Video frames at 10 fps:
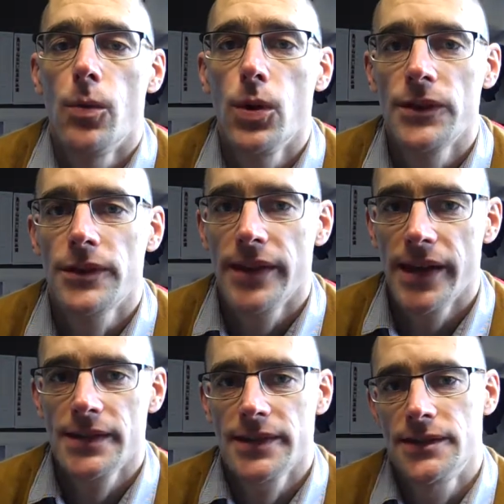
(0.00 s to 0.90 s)
And once
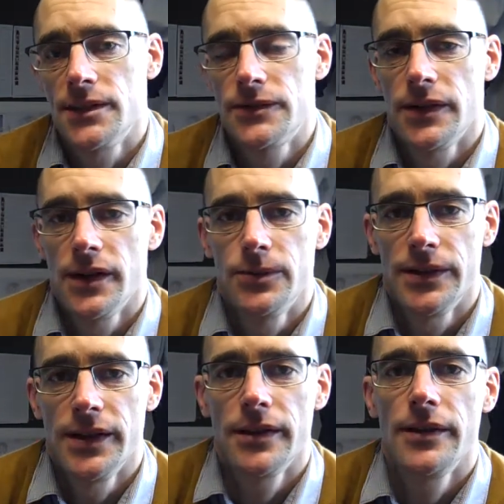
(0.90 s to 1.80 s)
they're satisfied
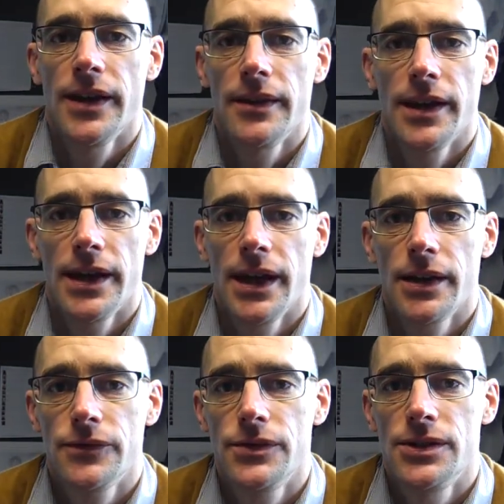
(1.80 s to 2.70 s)
with it, then they
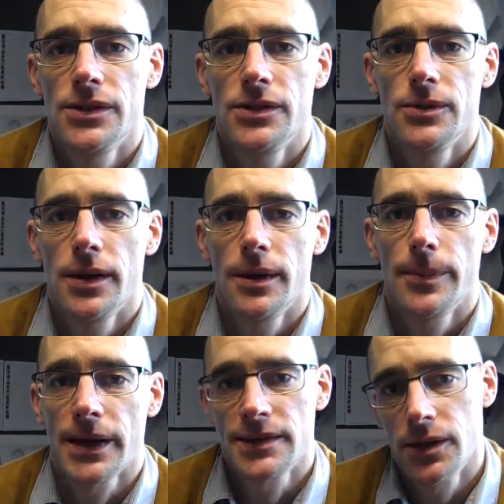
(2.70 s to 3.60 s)
have to
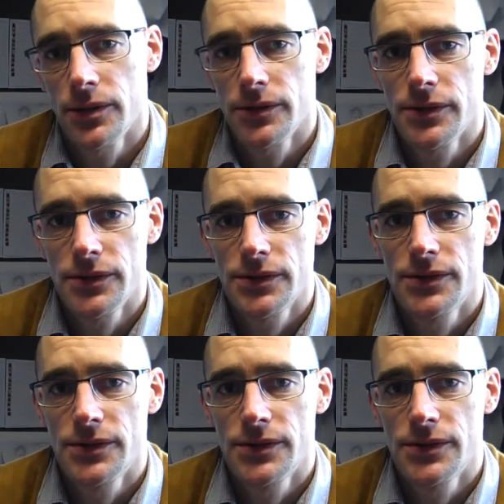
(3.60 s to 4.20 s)
pass it on